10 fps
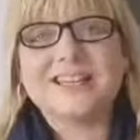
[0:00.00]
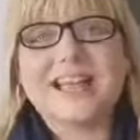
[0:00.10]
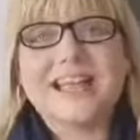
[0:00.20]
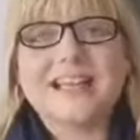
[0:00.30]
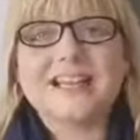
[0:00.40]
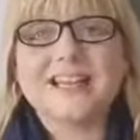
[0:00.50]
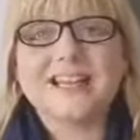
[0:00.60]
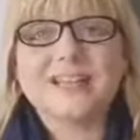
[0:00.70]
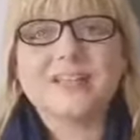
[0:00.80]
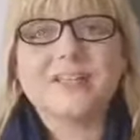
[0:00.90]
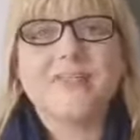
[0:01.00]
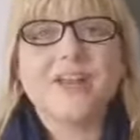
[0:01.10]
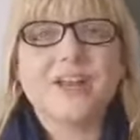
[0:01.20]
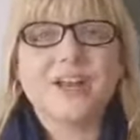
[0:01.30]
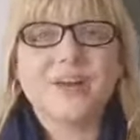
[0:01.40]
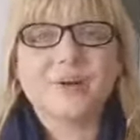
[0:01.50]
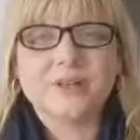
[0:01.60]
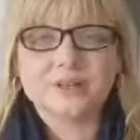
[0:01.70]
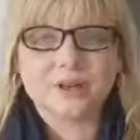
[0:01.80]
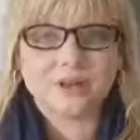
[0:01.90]
And this video
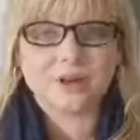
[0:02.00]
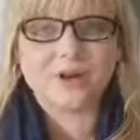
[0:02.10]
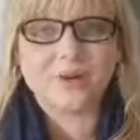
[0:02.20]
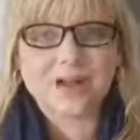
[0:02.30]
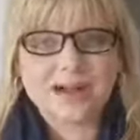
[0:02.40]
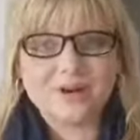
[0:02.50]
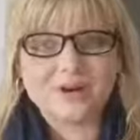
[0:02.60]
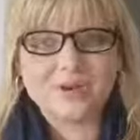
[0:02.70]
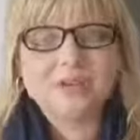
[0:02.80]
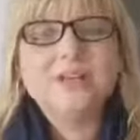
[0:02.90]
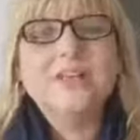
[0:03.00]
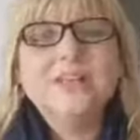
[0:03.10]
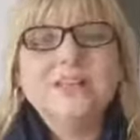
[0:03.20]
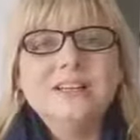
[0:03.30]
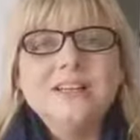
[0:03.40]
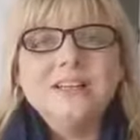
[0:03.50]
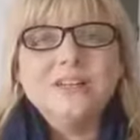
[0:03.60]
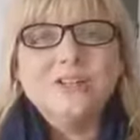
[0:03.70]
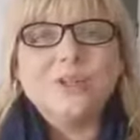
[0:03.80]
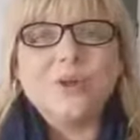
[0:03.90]
is going to go out
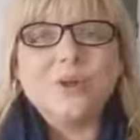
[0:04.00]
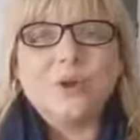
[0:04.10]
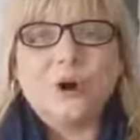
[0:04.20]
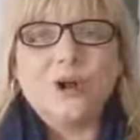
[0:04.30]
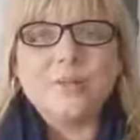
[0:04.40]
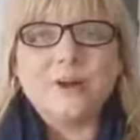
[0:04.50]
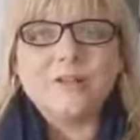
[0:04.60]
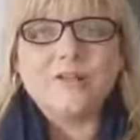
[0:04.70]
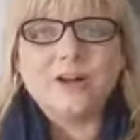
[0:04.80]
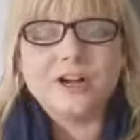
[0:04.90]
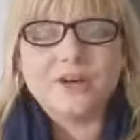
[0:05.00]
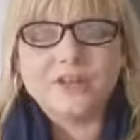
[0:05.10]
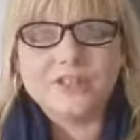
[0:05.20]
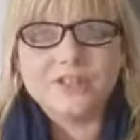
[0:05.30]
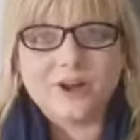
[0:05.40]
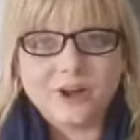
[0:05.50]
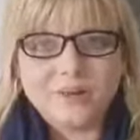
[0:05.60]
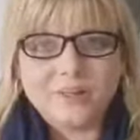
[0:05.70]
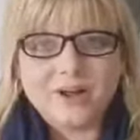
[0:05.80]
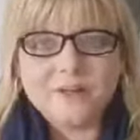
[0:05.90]
to all my followers
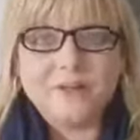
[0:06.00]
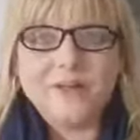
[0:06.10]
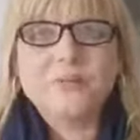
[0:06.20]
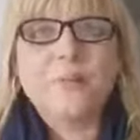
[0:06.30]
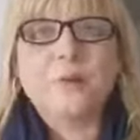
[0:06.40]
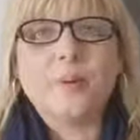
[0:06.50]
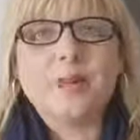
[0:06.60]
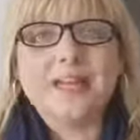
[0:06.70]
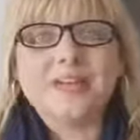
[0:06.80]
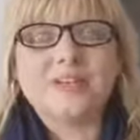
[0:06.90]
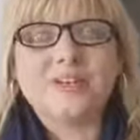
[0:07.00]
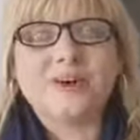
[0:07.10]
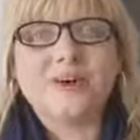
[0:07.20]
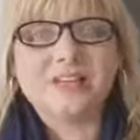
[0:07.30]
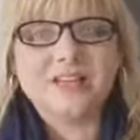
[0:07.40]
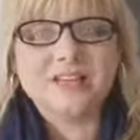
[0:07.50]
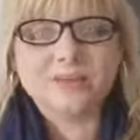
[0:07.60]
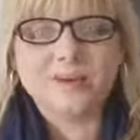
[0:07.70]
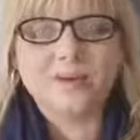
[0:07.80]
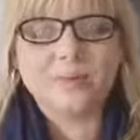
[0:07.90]
on my Facebook page called
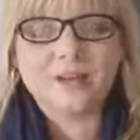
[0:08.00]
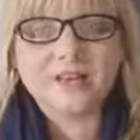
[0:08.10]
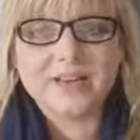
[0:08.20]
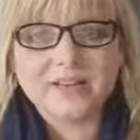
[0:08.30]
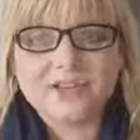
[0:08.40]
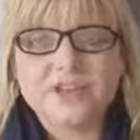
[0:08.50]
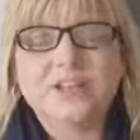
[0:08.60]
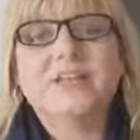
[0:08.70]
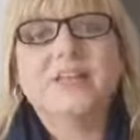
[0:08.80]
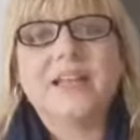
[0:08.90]
Israel One Nation.